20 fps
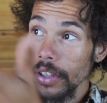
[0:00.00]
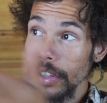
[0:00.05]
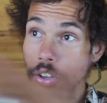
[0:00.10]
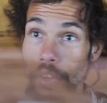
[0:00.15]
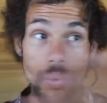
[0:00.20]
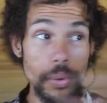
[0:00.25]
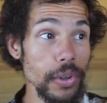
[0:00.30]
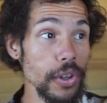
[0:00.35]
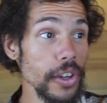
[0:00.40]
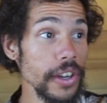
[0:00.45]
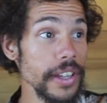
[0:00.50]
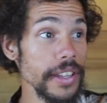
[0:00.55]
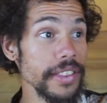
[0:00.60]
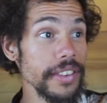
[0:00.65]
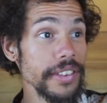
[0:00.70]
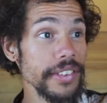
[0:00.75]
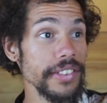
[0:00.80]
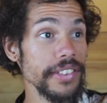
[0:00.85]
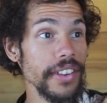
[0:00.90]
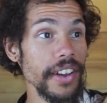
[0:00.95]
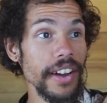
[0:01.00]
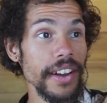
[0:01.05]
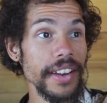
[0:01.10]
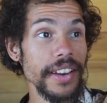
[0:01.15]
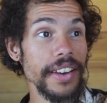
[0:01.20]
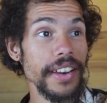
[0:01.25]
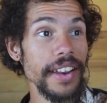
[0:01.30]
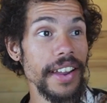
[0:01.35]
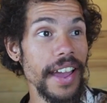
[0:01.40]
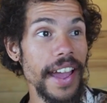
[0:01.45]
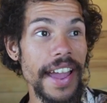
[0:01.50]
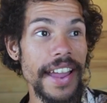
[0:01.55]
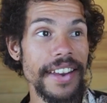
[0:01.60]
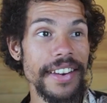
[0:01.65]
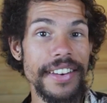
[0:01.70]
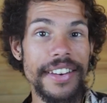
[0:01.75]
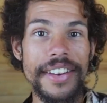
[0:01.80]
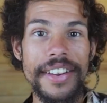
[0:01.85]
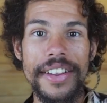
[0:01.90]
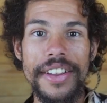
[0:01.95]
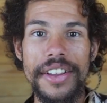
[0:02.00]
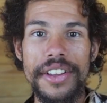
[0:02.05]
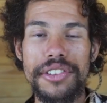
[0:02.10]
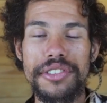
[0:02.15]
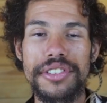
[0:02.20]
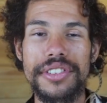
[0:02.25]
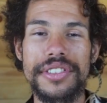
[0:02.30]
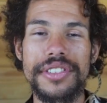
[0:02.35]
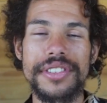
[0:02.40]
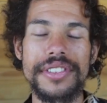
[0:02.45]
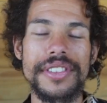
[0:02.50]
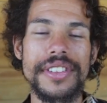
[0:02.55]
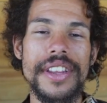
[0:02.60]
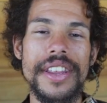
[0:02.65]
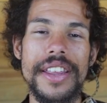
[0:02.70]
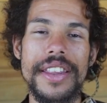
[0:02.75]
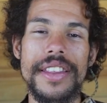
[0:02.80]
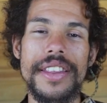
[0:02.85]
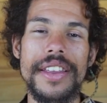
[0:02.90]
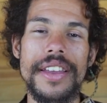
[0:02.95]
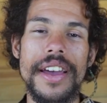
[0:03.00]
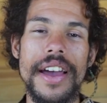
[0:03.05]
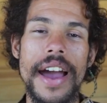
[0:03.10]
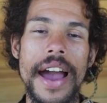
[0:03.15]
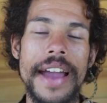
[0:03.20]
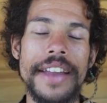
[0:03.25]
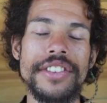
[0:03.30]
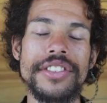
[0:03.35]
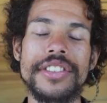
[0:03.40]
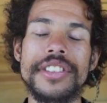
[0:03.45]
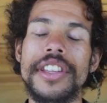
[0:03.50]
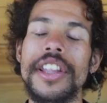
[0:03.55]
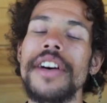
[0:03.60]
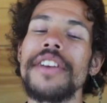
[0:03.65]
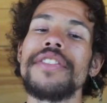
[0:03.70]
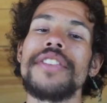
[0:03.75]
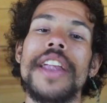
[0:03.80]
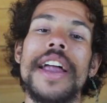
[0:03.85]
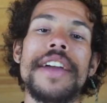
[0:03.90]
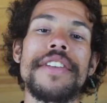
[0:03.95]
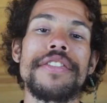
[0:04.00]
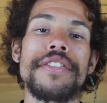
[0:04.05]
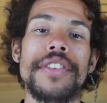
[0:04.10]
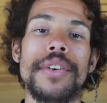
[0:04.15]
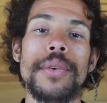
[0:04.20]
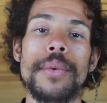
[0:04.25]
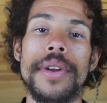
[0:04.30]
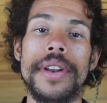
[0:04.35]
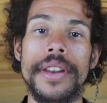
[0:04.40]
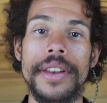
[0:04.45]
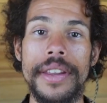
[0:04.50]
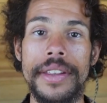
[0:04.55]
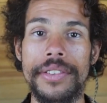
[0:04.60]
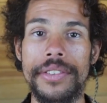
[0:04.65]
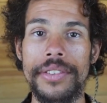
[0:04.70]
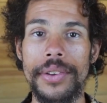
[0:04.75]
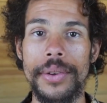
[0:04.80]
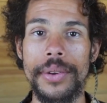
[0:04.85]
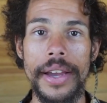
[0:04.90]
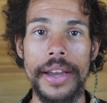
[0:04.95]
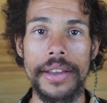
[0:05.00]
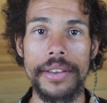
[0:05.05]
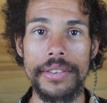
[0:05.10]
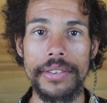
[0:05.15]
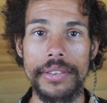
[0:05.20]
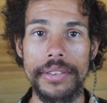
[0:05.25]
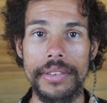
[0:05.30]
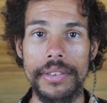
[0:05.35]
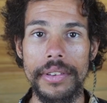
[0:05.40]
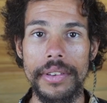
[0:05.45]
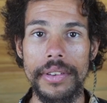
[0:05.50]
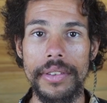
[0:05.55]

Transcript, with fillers: go look at the sun and just, I just love life for what it is, you guys.